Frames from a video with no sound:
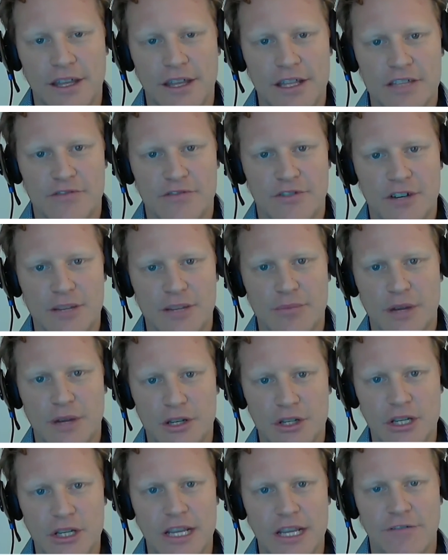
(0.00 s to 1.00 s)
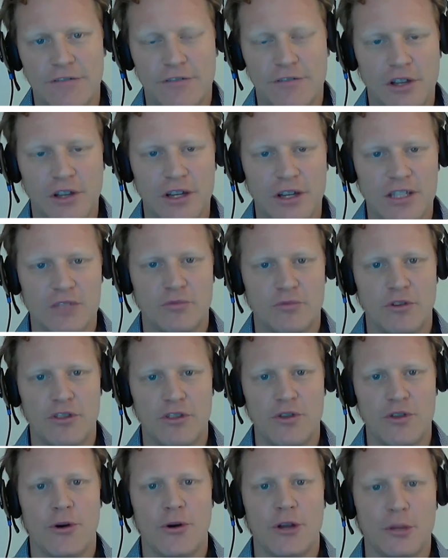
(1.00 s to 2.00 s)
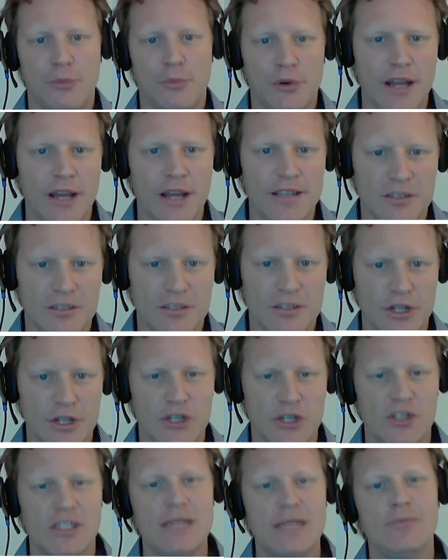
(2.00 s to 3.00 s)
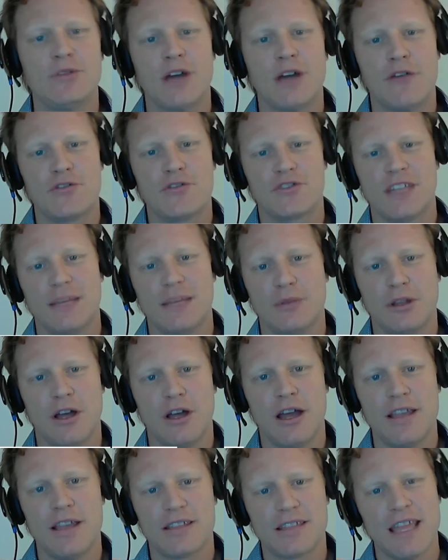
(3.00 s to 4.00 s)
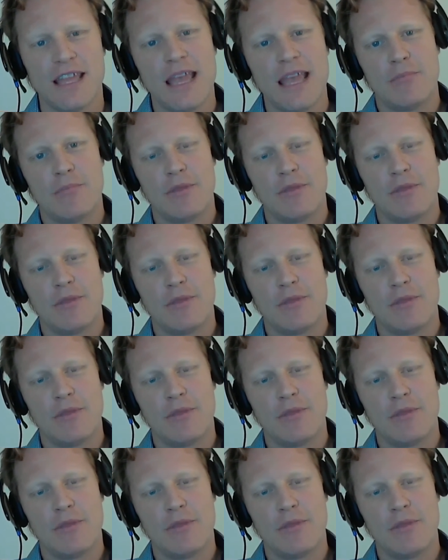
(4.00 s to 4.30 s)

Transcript: is very much in flux with the oil prices, which seem to have stabilized,